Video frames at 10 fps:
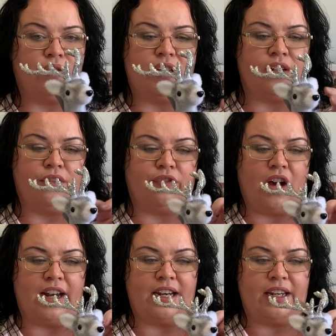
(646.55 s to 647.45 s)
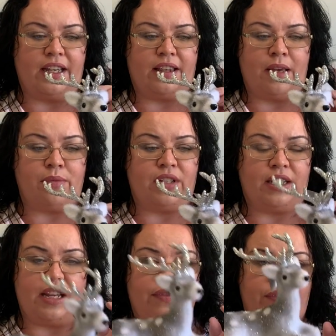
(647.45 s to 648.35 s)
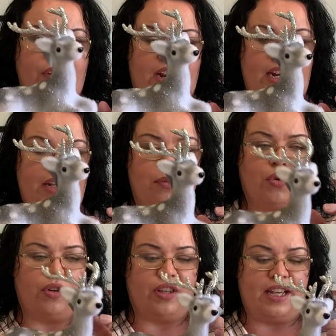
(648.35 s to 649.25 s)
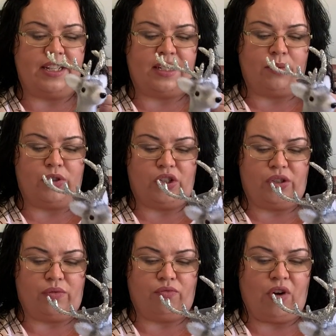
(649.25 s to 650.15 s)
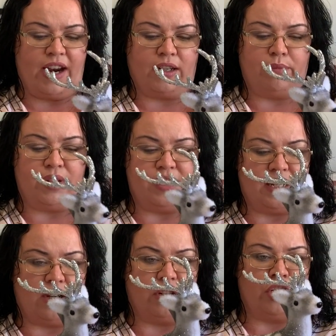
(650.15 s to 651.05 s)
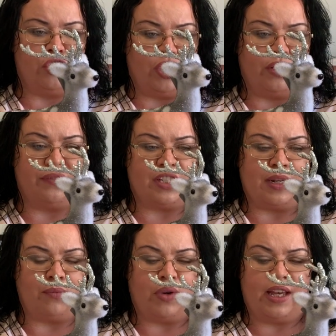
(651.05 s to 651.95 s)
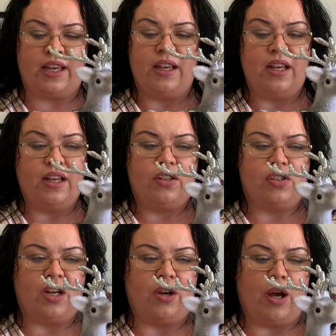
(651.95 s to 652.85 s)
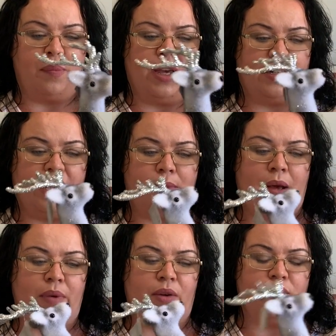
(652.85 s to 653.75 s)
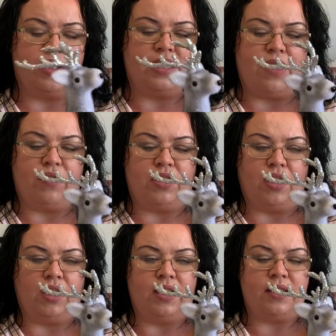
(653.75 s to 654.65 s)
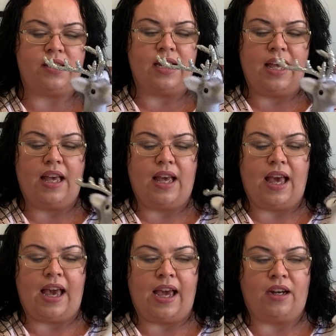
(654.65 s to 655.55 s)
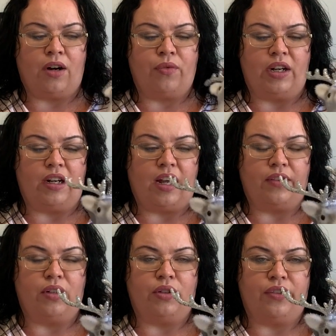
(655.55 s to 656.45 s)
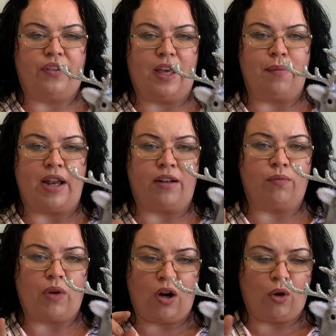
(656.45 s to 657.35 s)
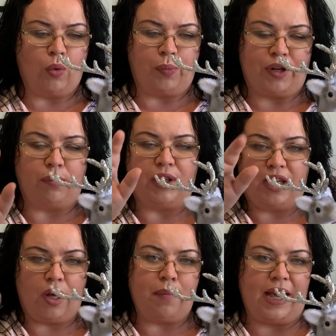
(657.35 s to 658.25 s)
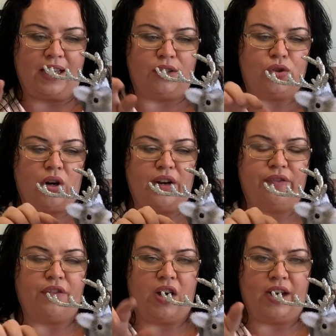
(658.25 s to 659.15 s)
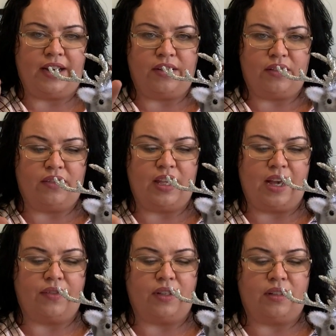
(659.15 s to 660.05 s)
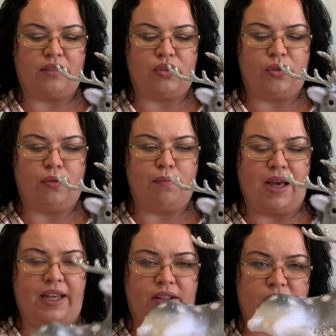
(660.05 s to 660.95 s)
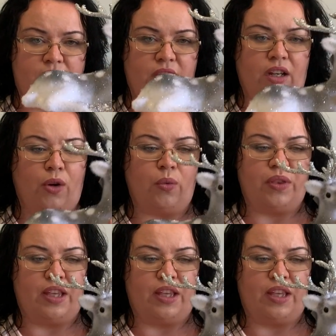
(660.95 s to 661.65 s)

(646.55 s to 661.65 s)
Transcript: Didn't find any of them. Didn't even find any more of these. He was just randomly stuck on a shelf somewhere. So I picked him up. He was $7. And I really like the look of him. And I'll probably go back and try and find the other two mates that go with